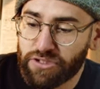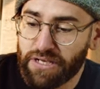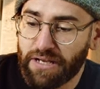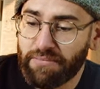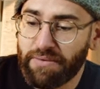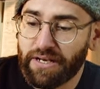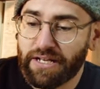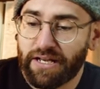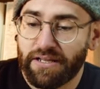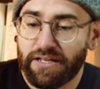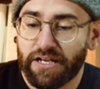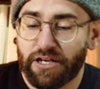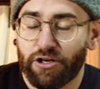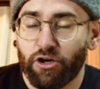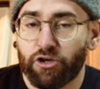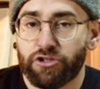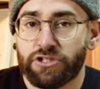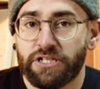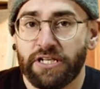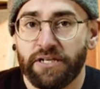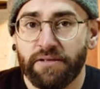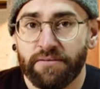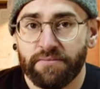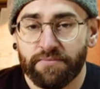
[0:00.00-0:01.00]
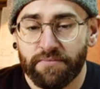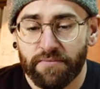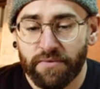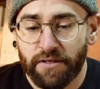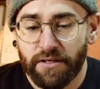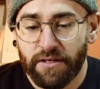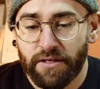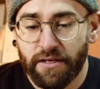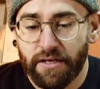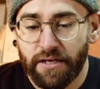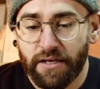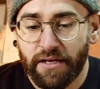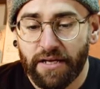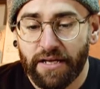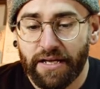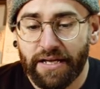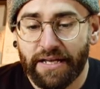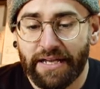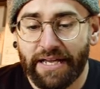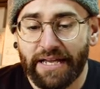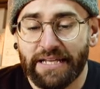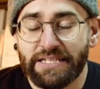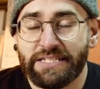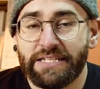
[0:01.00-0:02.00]
And here's Klötzli, a brand
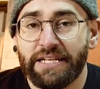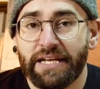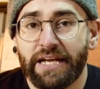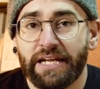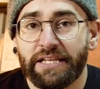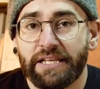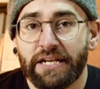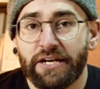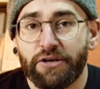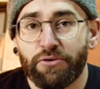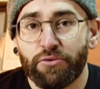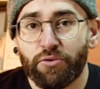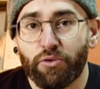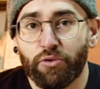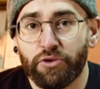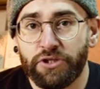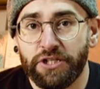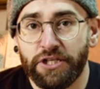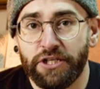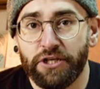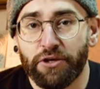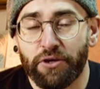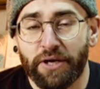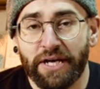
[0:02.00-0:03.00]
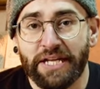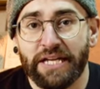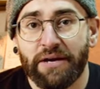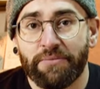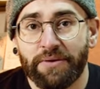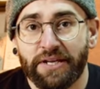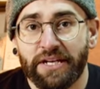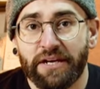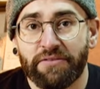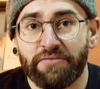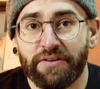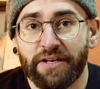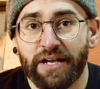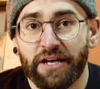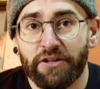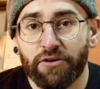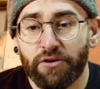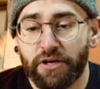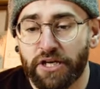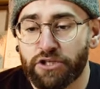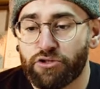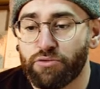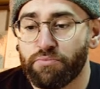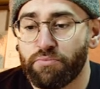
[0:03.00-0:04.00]
which sells already sharpened knives from
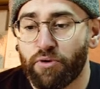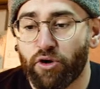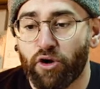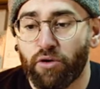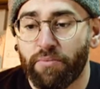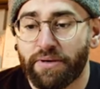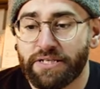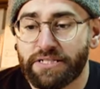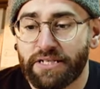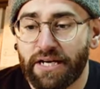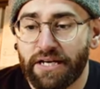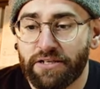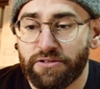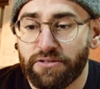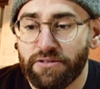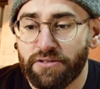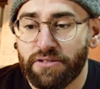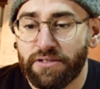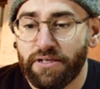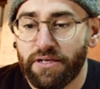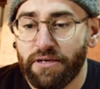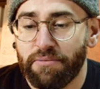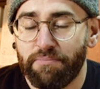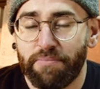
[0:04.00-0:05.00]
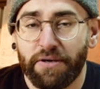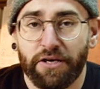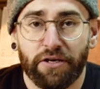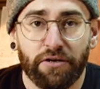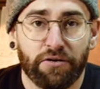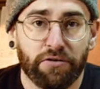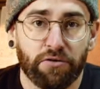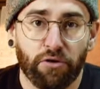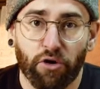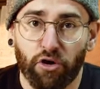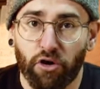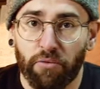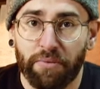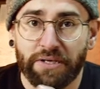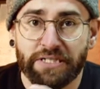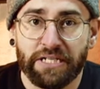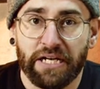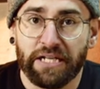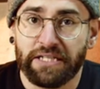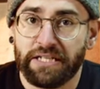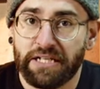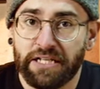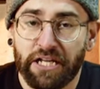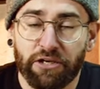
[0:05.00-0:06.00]
store. They are a bit more expensive, but you can
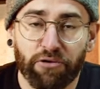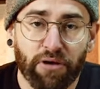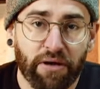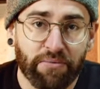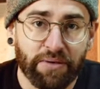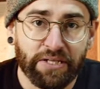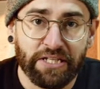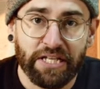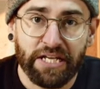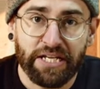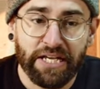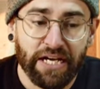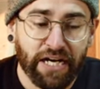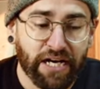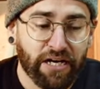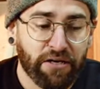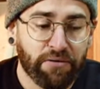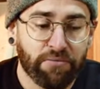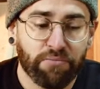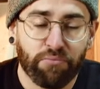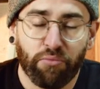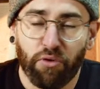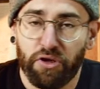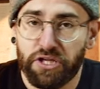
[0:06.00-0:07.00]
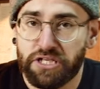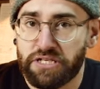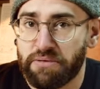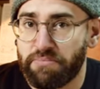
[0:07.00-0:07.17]
use them right out of the box.